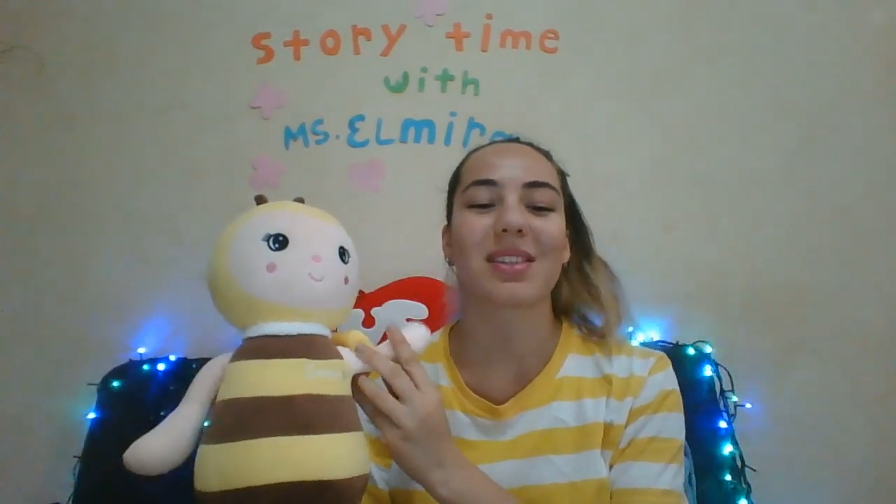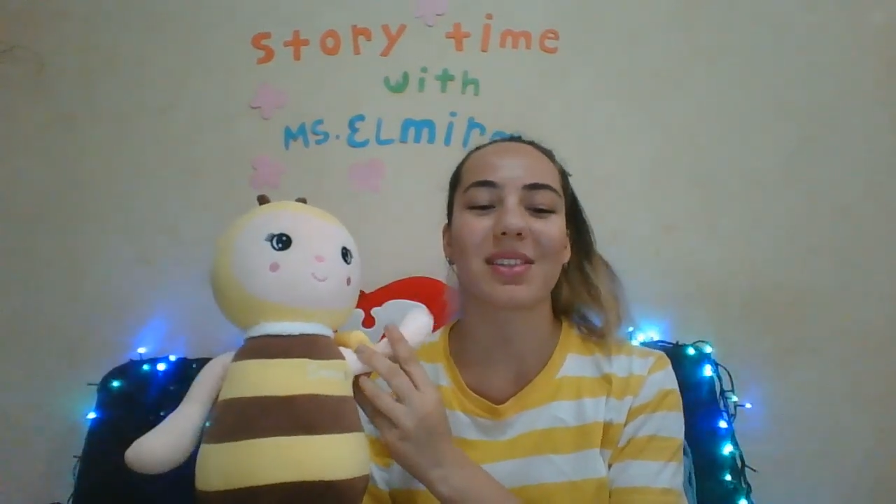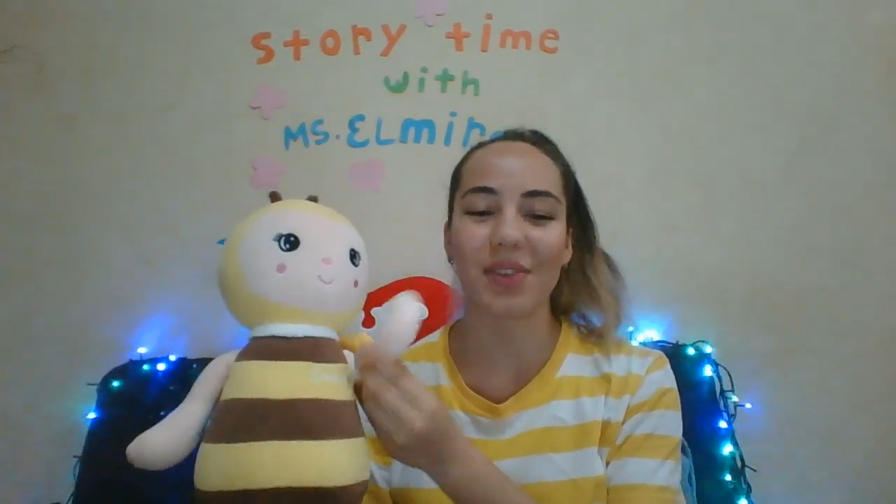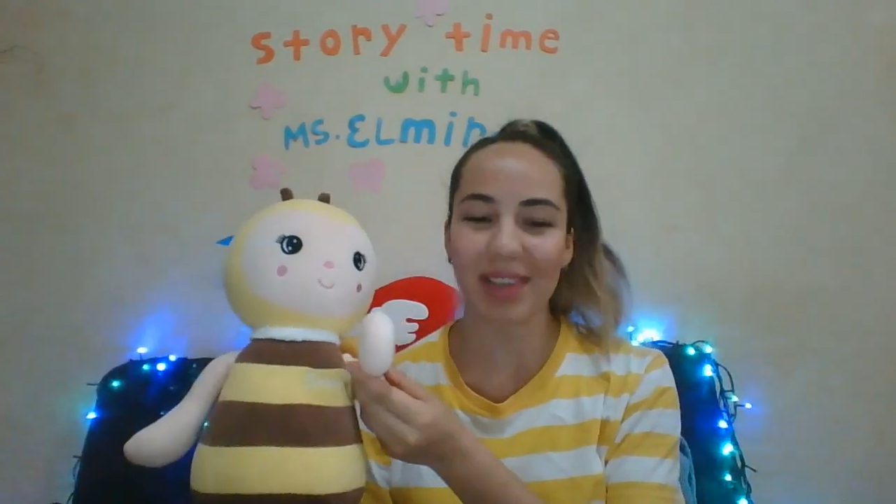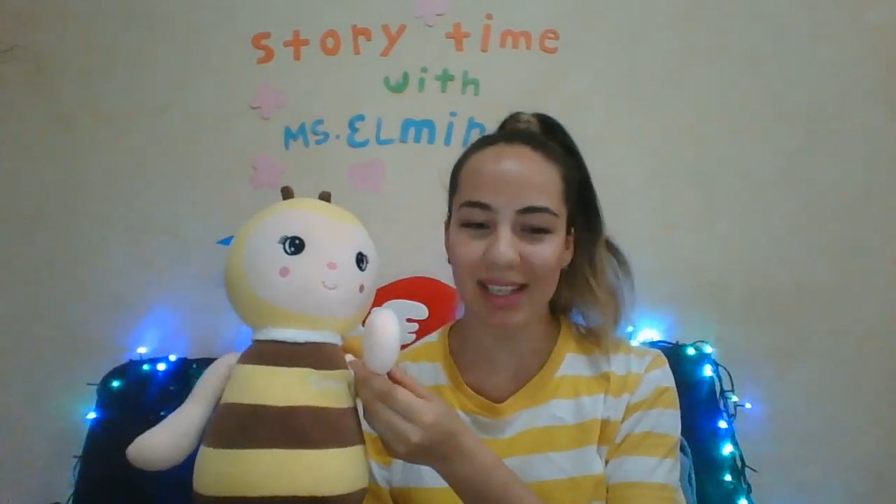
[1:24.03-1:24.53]

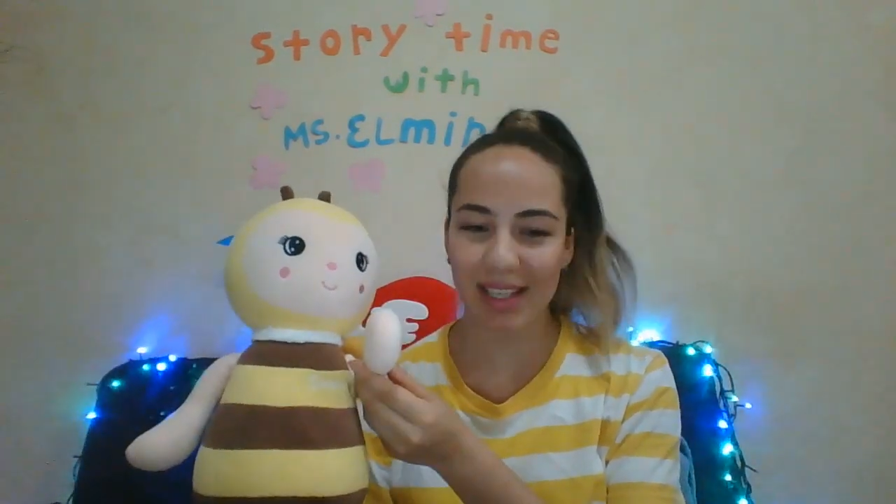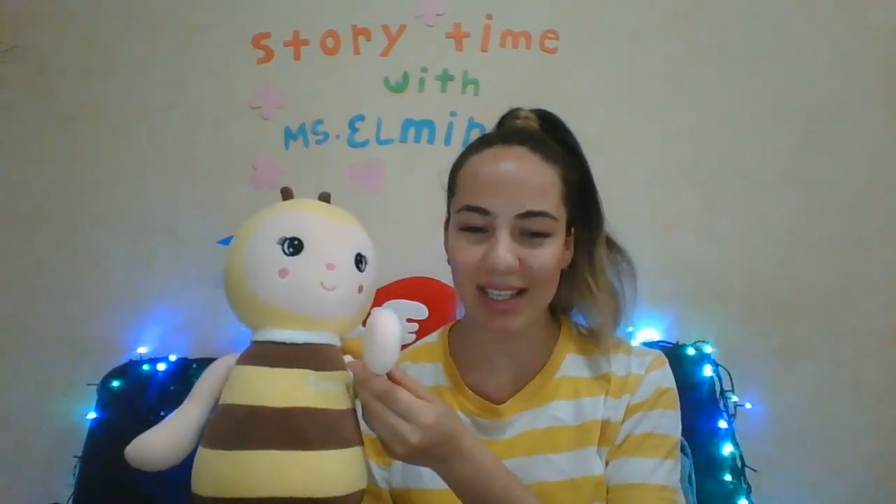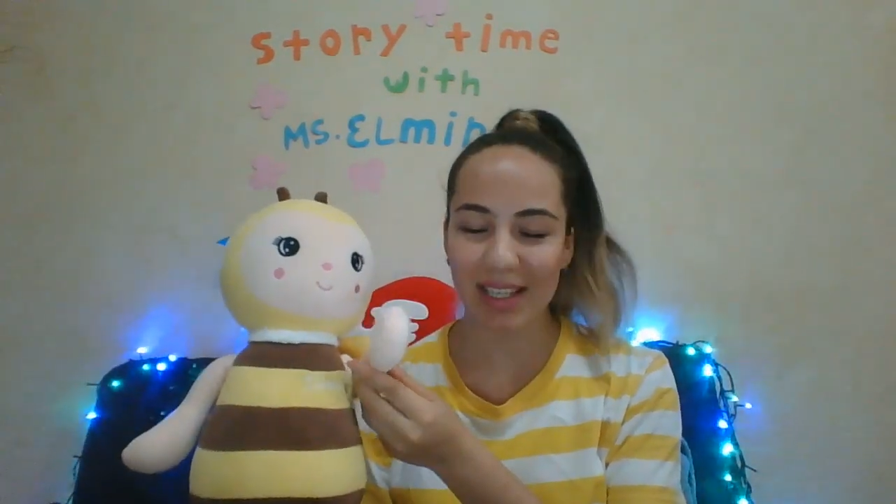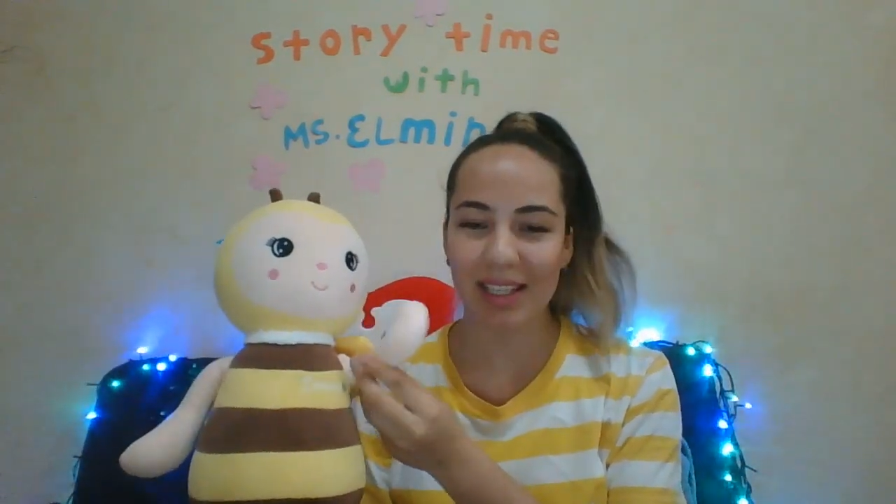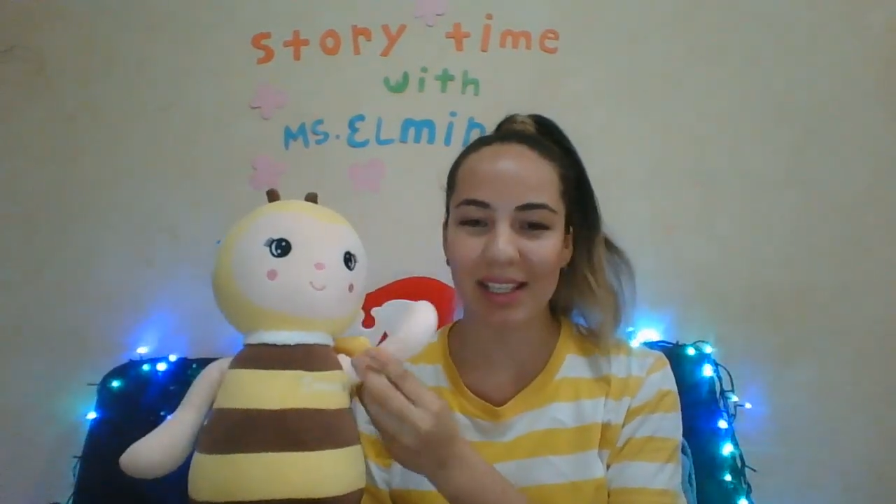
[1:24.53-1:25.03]

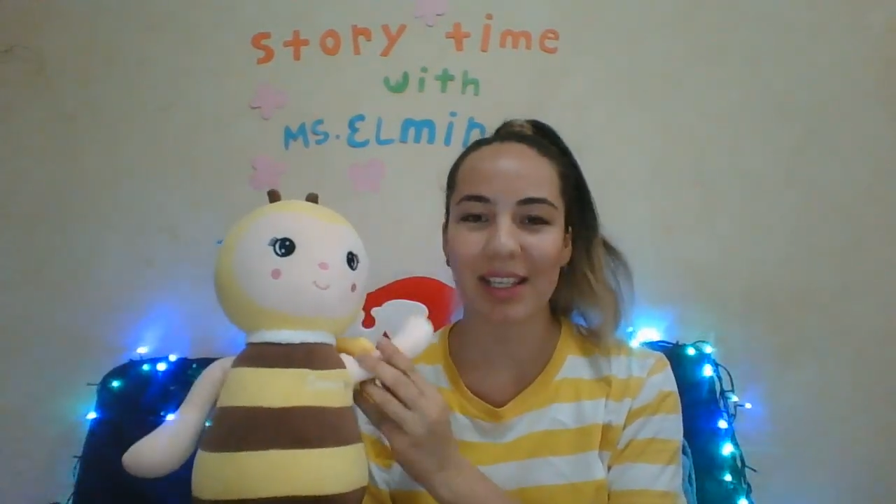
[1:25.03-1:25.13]
3,